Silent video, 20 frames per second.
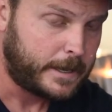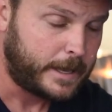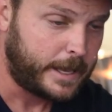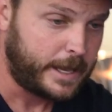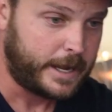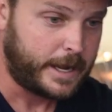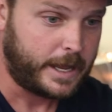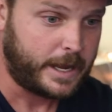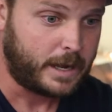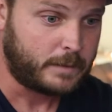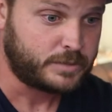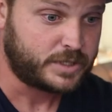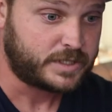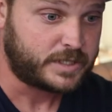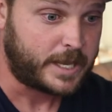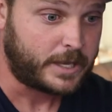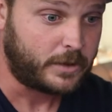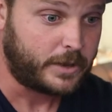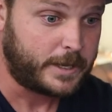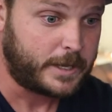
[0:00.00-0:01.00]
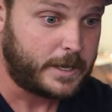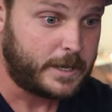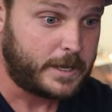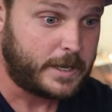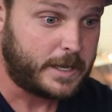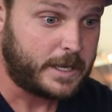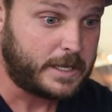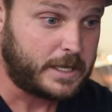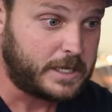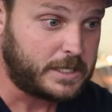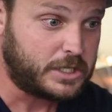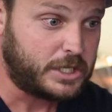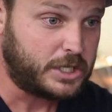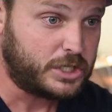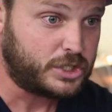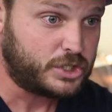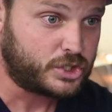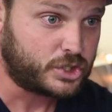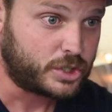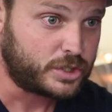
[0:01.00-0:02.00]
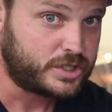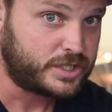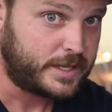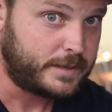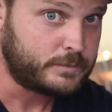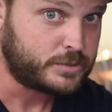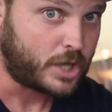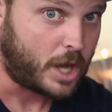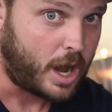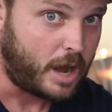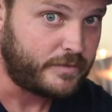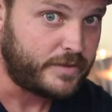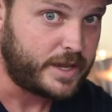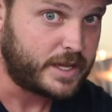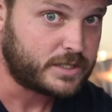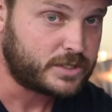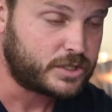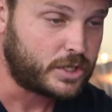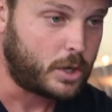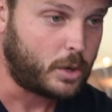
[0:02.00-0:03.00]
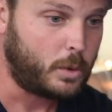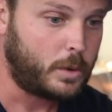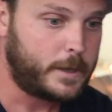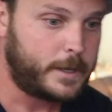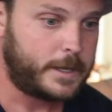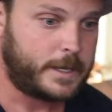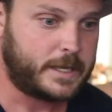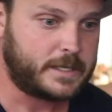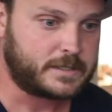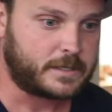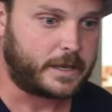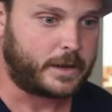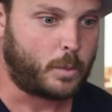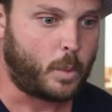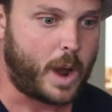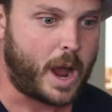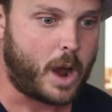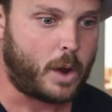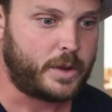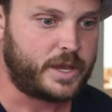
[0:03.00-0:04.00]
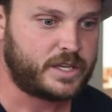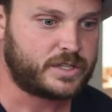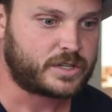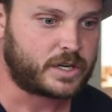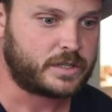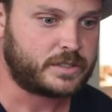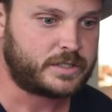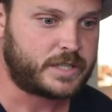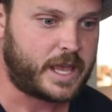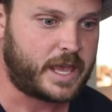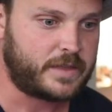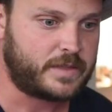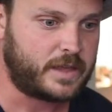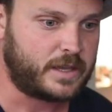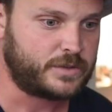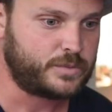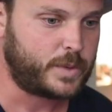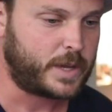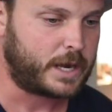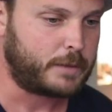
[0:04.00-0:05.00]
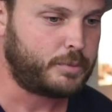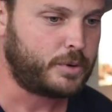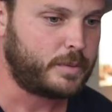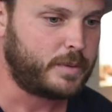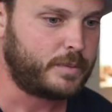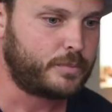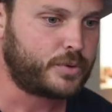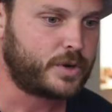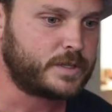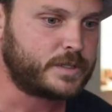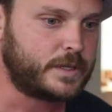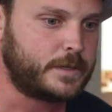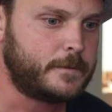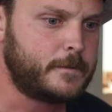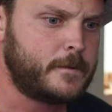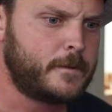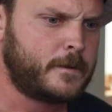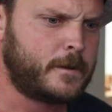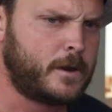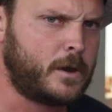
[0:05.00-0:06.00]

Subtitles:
And I'm just saying, like, it sure seems obvious. So it's like, wow, he starts saying things. We got to put him in prison.